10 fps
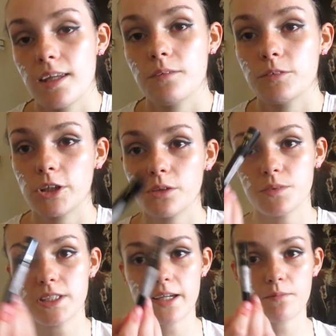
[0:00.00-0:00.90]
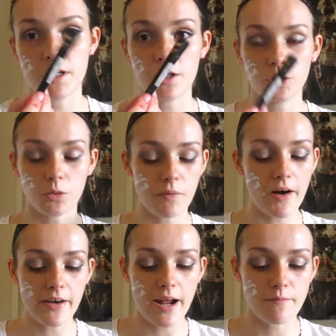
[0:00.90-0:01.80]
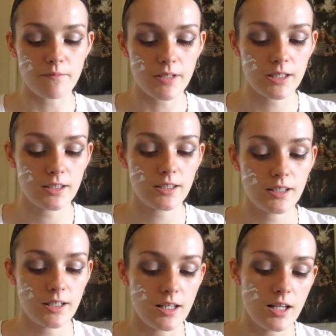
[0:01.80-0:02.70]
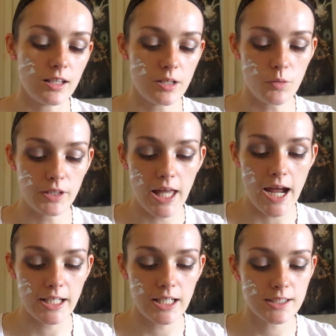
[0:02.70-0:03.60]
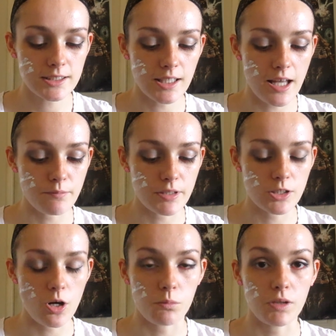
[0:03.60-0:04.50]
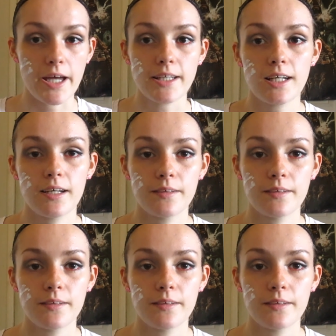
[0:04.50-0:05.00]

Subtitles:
I'm just going to be taking my usual Barry M liquid liner to line my top lid.